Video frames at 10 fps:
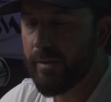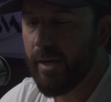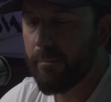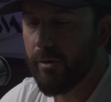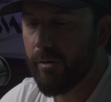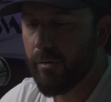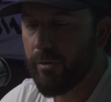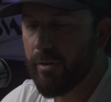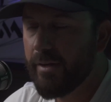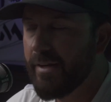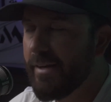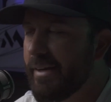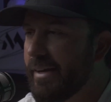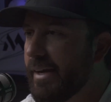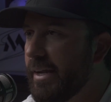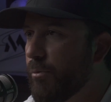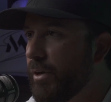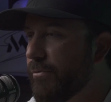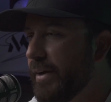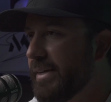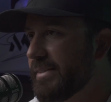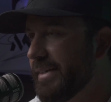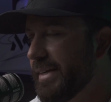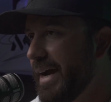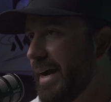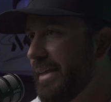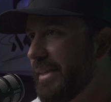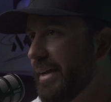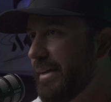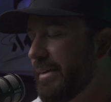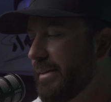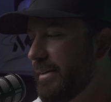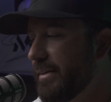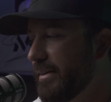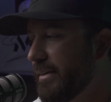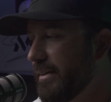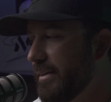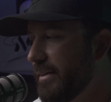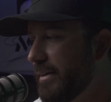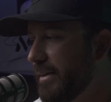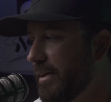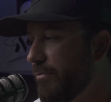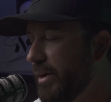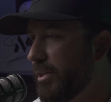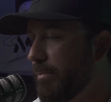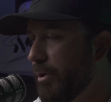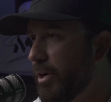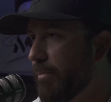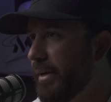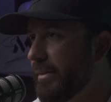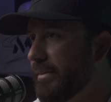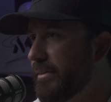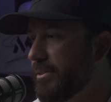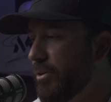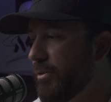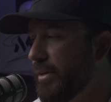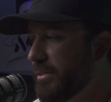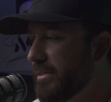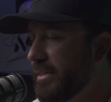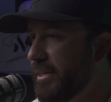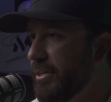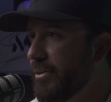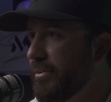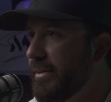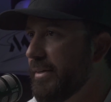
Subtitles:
North, and we faced the guy that Vanderbilt commit. So he was a senior,